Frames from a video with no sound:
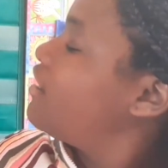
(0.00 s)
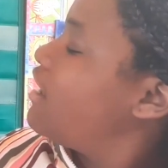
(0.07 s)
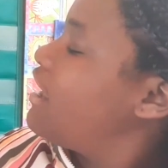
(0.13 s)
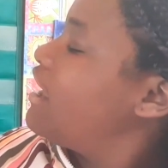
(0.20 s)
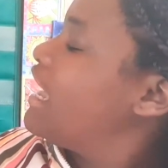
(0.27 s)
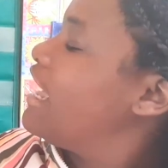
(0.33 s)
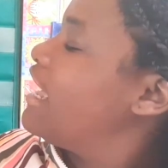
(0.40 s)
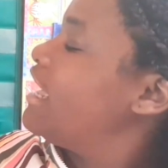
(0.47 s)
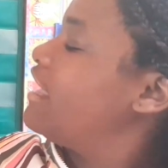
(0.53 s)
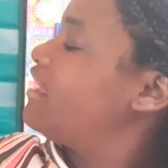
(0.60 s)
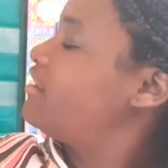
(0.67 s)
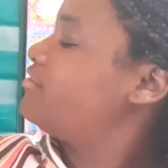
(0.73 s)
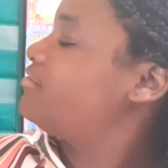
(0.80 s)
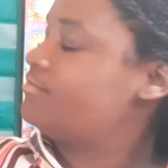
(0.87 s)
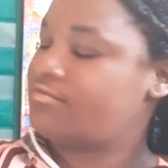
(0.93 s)
I.
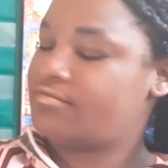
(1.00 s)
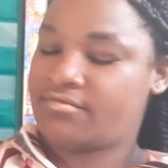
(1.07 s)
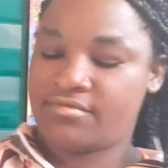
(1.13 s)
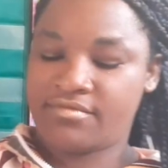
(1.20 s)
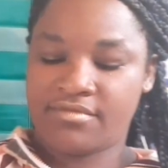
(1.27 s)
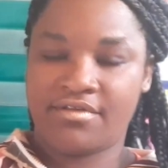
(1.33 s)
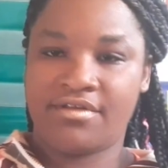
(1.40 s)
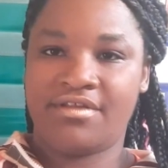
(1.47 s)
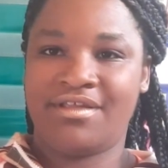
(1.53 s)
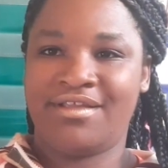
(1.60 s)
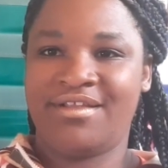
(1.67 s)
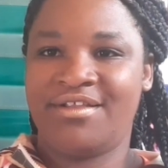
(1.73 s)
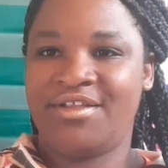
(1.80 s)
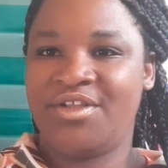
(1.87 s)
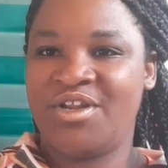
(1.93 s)

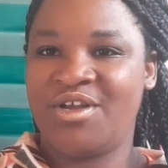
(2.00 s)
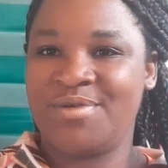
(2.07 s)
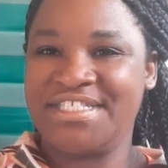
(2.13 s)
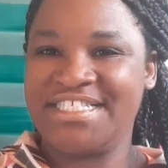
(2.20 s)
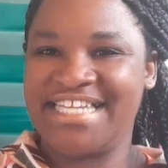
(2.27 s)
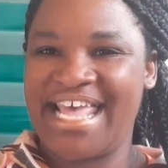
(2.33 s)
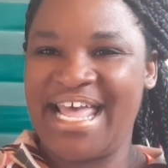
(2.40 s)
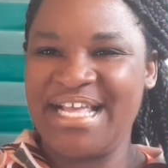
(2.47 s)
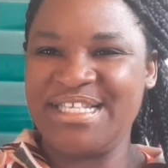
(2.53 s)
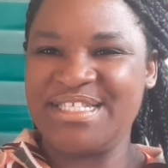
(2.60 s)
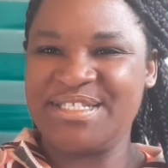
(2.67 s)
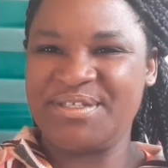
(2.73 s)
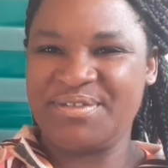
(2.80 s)
You know what's next?